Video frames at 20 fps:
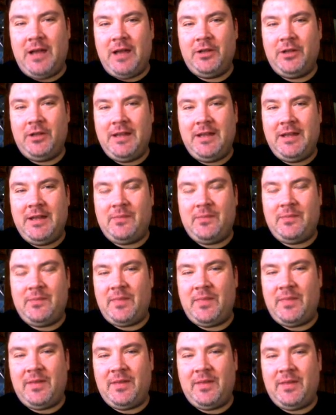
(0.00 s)
Look at it
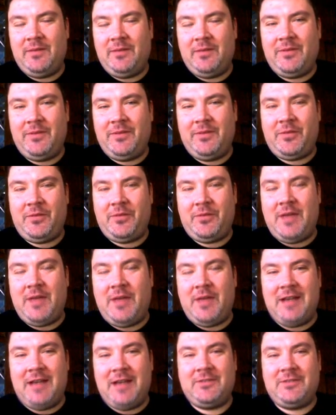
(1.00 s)
through the
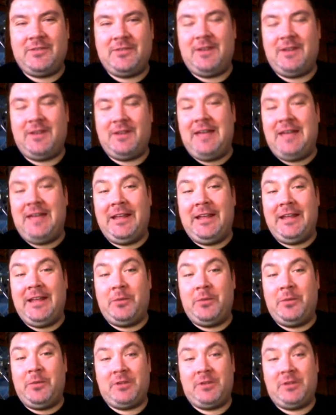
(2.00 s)
eyes of an
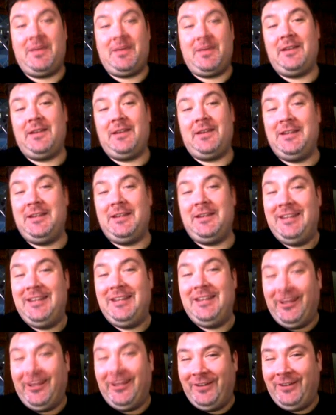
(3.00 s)
Italian person back in
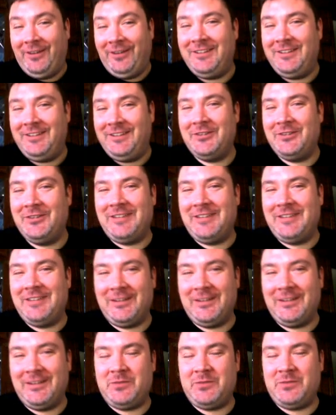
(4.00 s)
1972
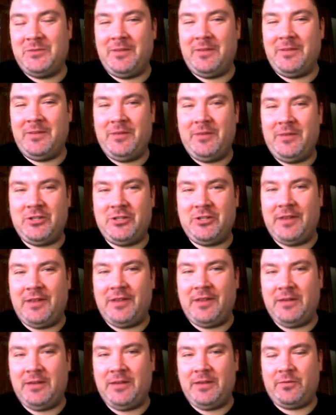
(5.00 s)
seeing this movie. I'm pretty sure
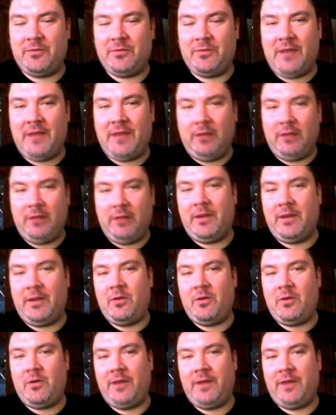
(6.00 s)
that he was reviled by
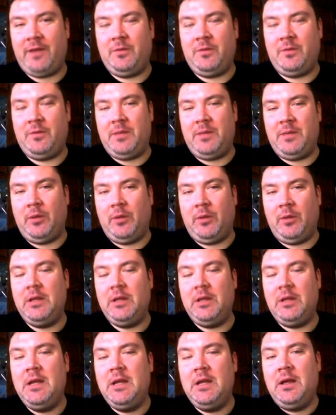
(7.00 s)
quite a few people.
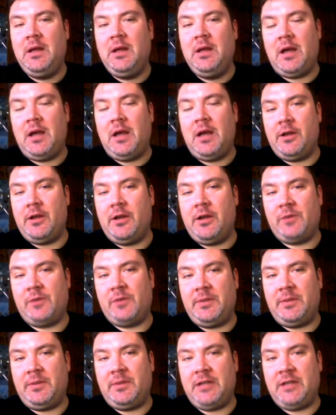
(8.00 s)
I know his
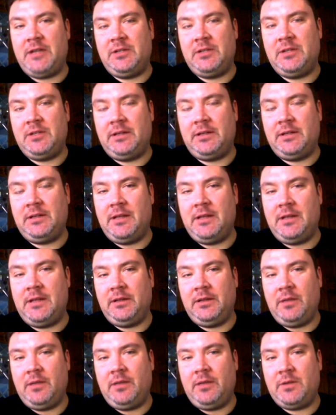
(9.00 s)
reputation in
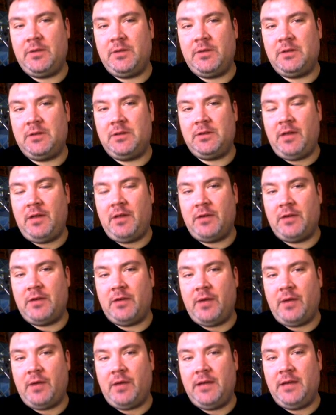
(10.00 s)
Italy wasn't all that
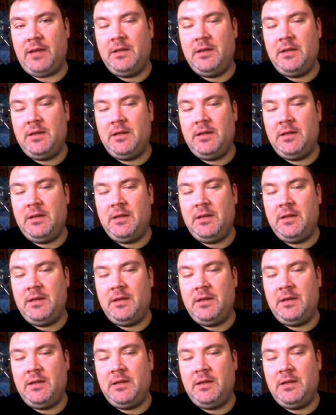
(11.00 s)
great.